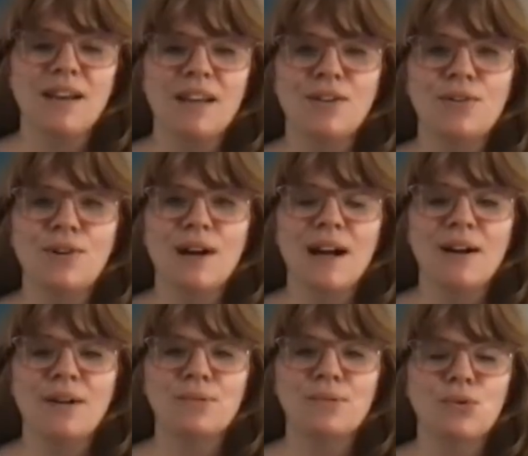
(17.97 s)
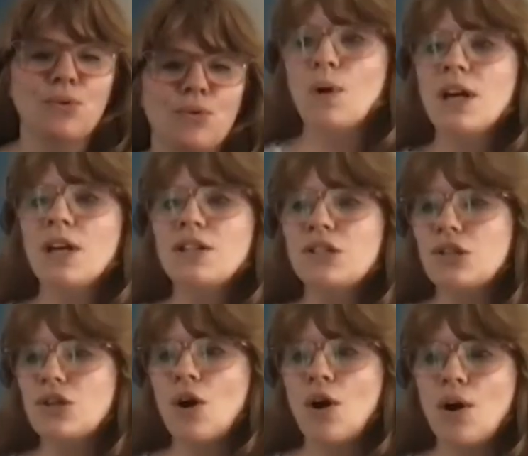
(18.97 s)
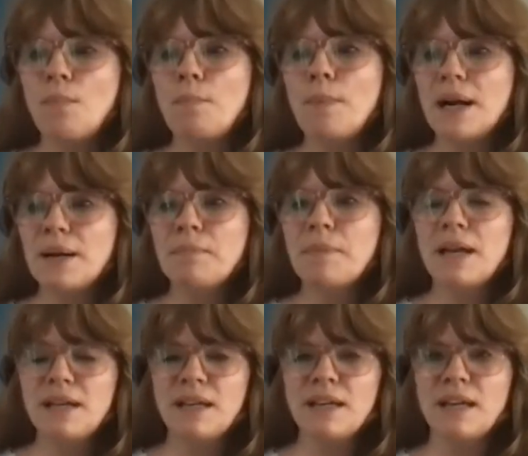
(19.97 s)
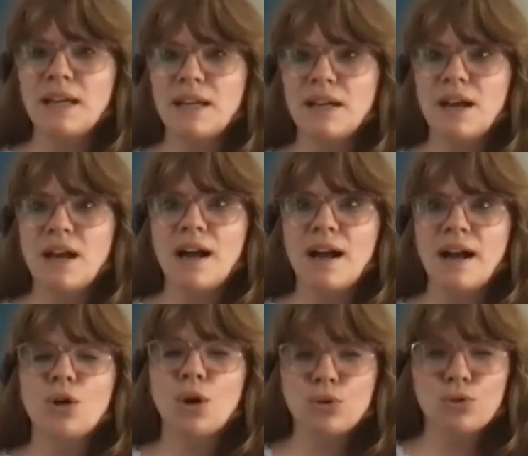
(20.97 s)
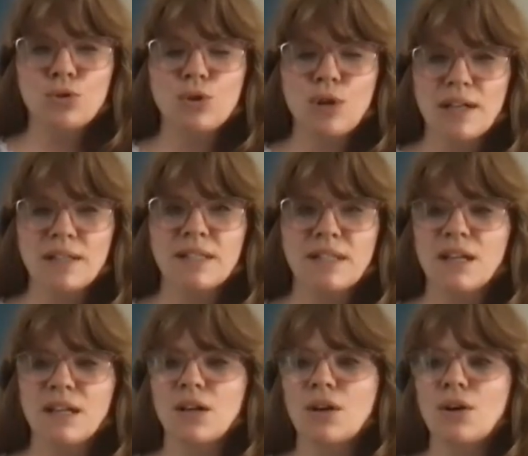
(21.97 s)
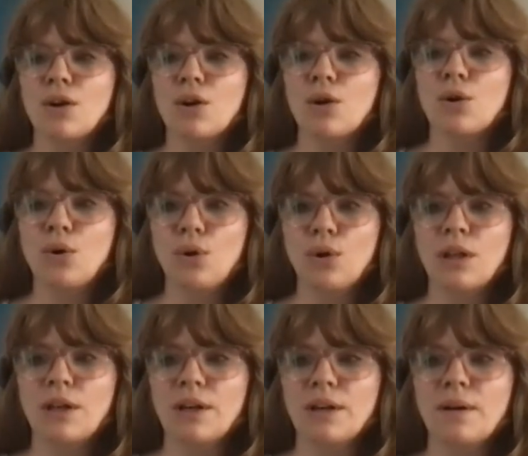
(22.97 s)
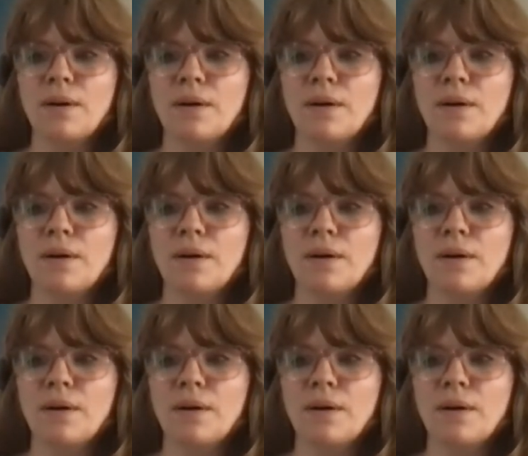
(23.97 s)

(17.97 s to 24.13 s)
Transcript: your house. Or we're going to start by making a contrasting colour